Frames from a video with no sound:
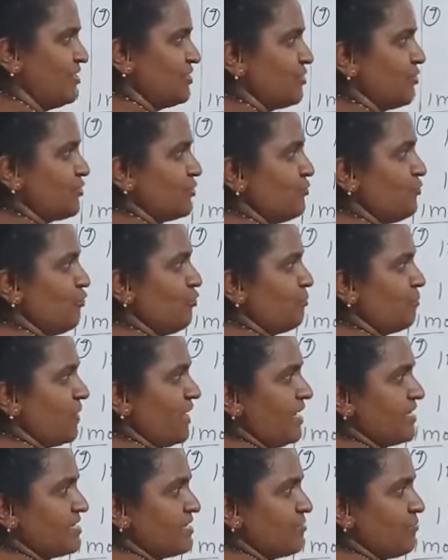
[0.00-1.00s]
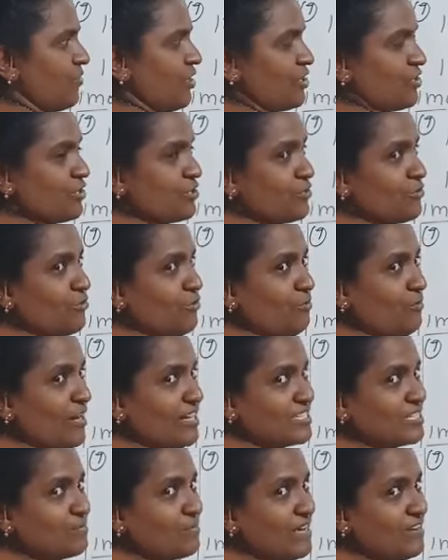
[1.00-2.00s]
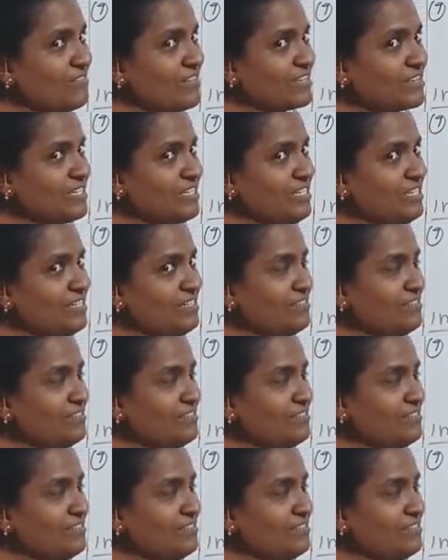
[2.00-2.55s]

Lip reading: So U place what you do? Multiply with,